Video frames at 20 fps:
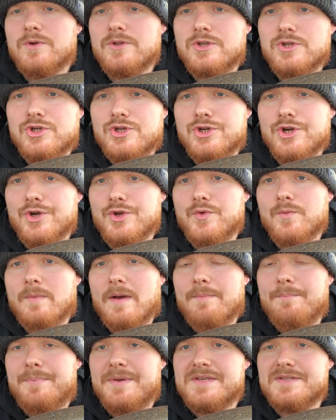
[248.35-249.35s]
wanted to show you
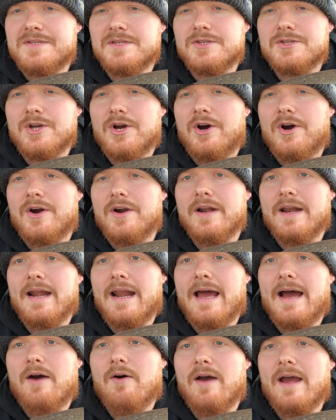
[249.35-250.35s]
my business card
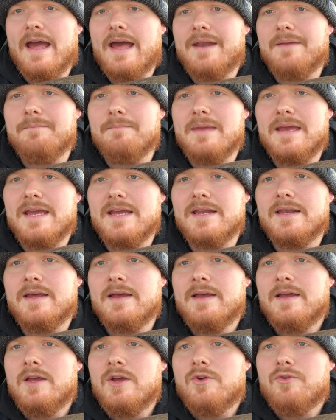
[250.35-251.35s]
and how I had it made
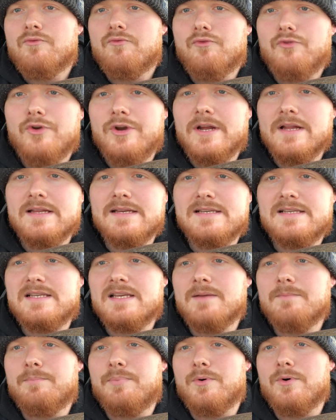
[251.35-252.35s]
really
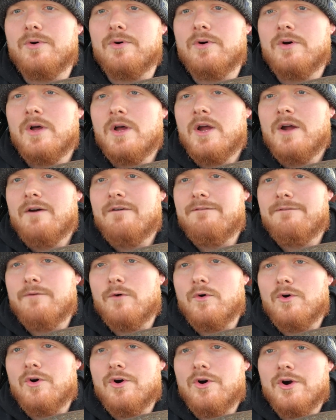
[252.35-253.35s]
simple
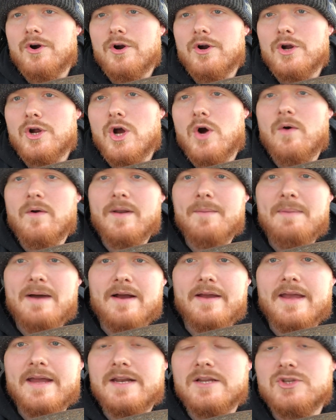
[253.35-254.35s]
for going
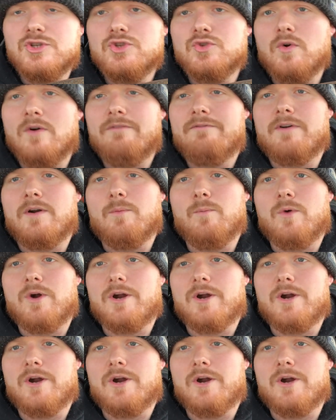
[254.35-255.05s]
about getting storefront